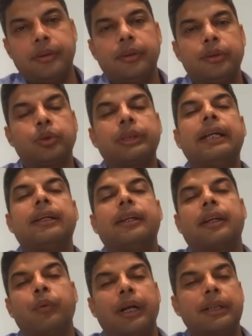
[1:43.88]
So that
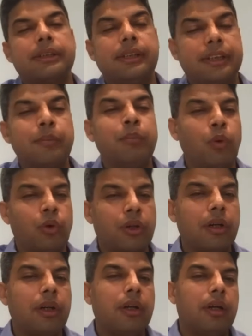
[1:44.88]
requires little more,
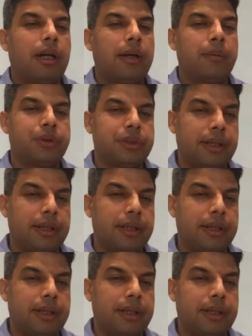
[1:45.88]
I would say,